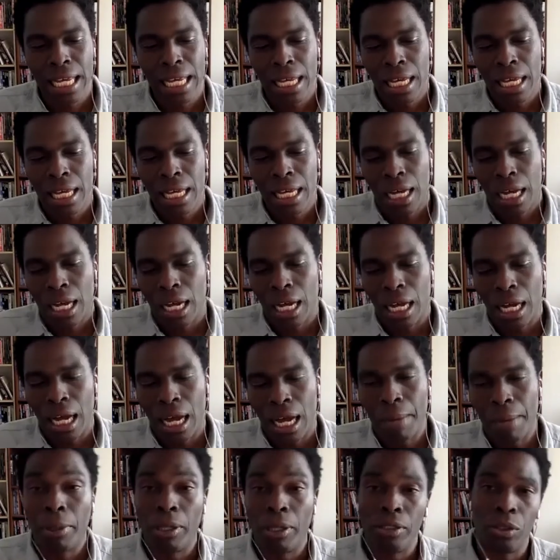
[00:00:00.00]
I'm
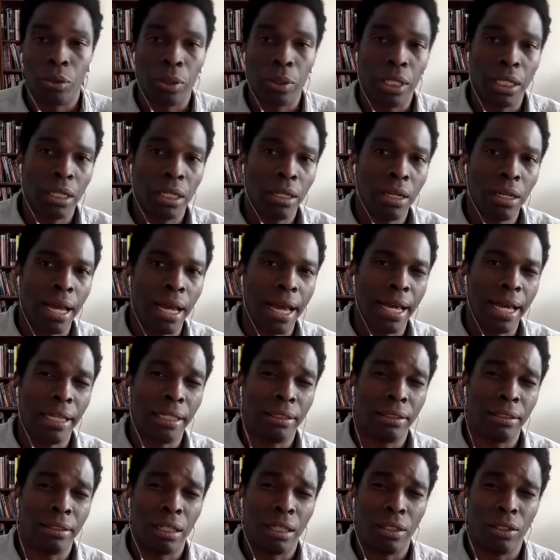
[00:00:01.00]
on Twitter at
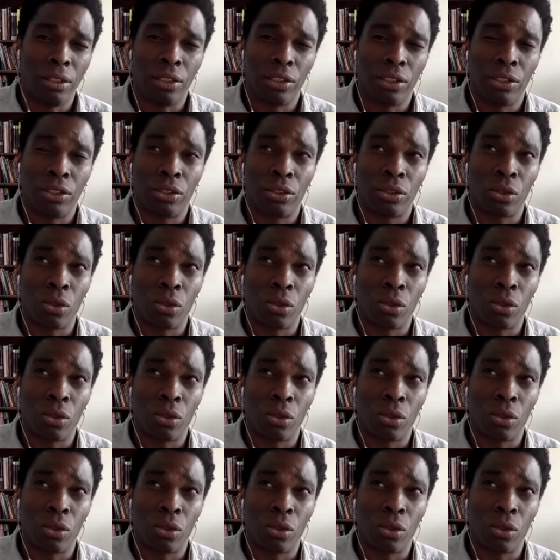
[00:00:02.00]
J_Xmas,